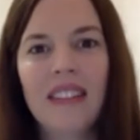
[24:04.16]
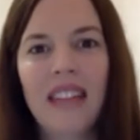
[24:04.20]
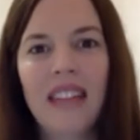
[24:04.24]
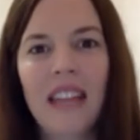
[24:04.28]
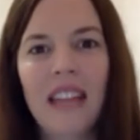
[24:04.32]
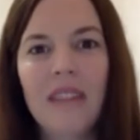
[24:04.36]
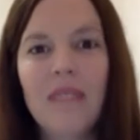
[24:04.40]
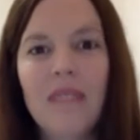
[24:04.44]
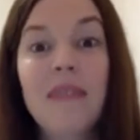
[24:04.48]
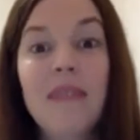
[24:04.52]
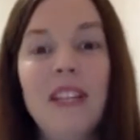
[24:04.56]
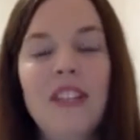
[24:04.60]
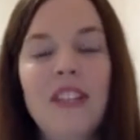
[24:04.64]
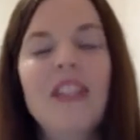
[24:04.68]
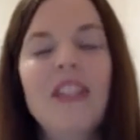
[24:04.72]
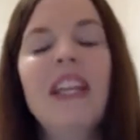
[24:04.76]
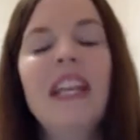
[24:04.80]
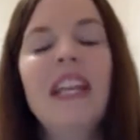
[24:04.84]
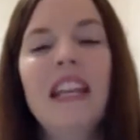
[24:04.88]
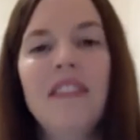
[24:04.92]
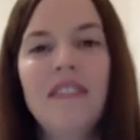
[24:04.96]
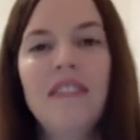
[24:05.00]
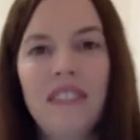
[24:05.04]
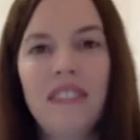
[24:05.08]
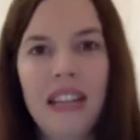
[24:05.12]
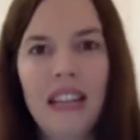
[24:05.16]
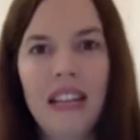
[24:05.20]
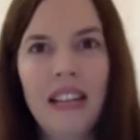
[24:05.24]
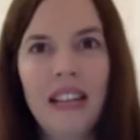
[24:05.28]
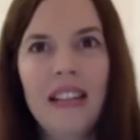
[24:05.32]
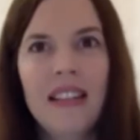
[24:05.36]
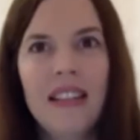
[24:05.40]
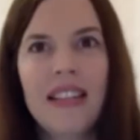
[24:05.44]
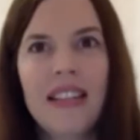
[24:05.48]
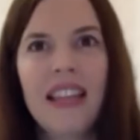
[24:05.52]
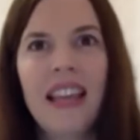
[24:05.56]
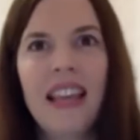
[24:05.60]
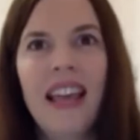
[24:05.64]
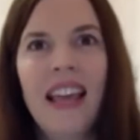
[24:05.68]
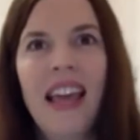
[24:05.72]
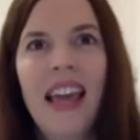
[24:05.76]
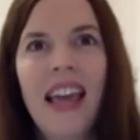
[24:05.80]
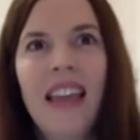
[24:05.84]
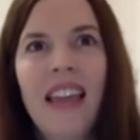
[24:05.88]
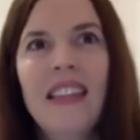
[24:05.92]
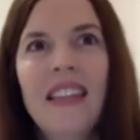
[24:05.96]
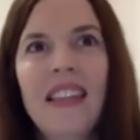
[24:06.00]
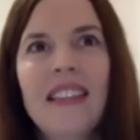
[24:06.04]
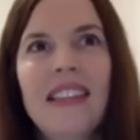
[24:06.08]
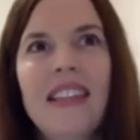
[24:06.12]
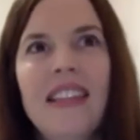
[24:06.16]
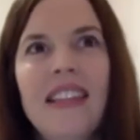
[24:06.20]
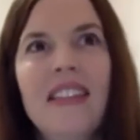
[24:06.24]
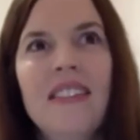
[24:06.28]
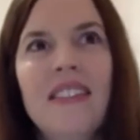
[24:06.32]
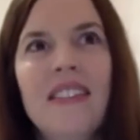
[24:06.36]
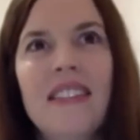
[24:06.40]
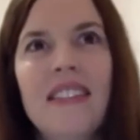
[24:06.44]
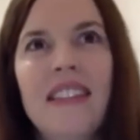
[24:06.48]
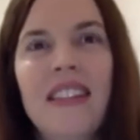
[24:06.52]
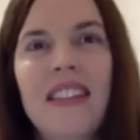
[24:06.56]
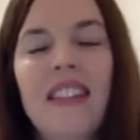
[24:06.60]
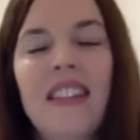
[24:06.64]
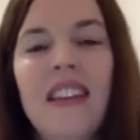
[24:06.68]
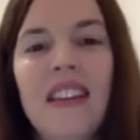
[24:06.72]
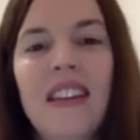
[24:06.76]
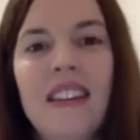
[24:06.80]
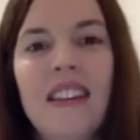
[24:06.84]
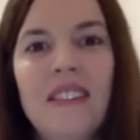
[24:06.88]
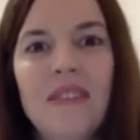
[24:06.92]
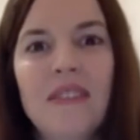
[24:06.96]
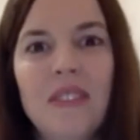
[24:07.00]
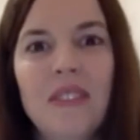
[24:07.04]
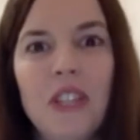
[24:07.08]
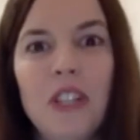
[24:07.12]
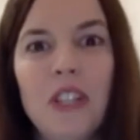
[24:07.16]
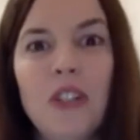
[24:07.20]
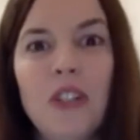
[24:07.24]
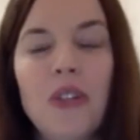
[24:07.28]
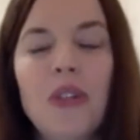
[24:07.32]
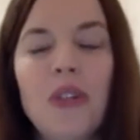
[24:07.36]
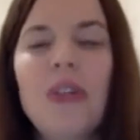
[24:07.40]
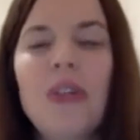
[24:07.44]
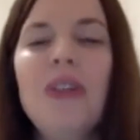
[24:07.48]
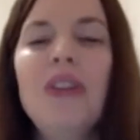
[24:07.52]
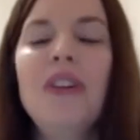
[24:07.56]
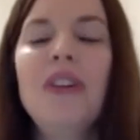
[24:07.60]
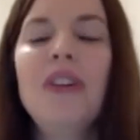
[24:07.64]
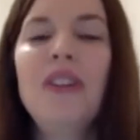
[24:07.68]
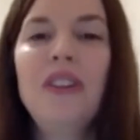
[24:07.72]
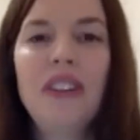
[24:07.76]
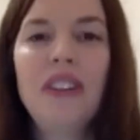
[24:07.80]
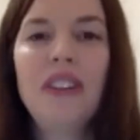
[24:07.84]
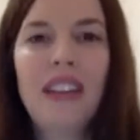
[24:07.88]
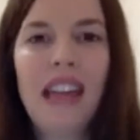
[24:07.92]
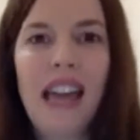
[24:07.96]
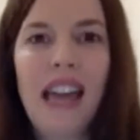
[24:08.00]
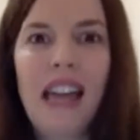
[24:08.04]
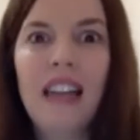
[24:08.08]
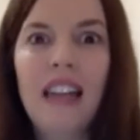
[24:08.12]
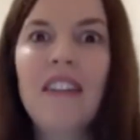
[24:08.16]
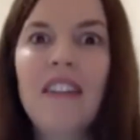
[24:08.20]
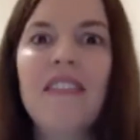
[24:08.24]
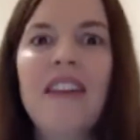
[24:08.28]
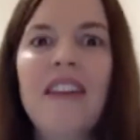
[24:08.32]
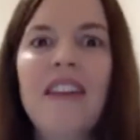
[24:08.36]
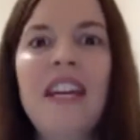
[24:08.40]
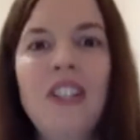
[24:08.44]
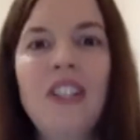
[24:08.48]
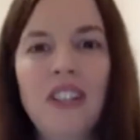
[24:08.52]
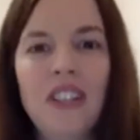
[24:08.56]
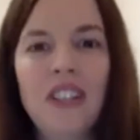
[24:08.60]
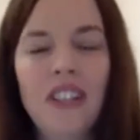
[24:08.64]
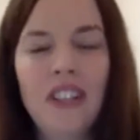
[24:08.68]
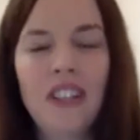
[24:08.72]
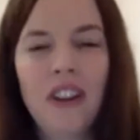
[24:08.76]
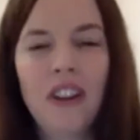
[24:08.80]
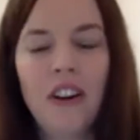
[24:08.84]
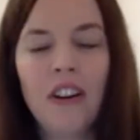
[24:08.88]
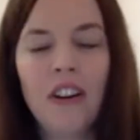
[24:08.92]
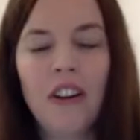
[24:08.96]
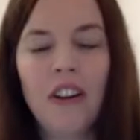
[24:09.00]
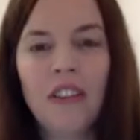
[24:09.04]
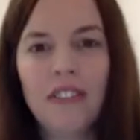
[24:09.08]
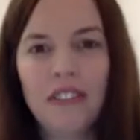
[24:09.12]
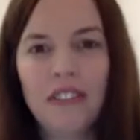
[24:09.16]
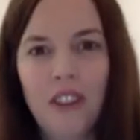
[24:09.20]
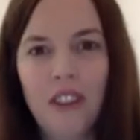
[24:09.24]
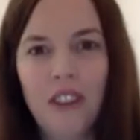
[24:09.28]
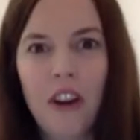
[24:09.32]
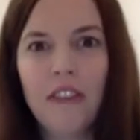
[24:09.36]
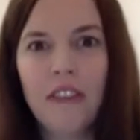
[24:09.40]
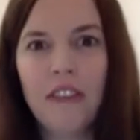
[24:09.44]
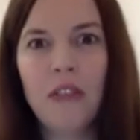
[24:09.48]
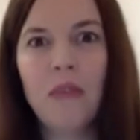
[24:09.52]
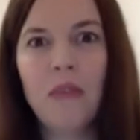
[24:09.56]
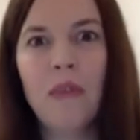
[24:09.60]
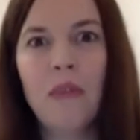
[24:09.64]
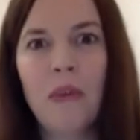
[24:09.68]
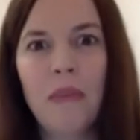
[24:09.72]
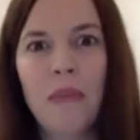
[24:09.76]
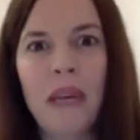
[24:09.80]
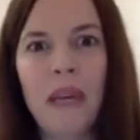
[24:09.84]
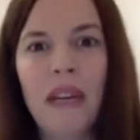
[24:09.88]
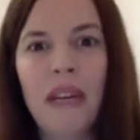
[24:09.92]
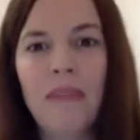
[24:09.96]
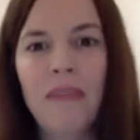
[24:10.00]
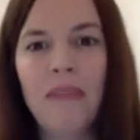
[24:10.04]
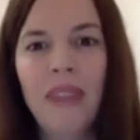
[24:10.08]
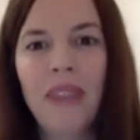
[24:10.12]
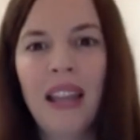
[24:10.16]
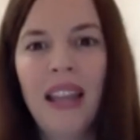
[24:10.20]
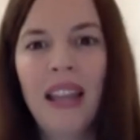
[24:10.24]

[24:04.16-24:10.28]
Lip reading: mission in Venus. This is the true elevation of a woman,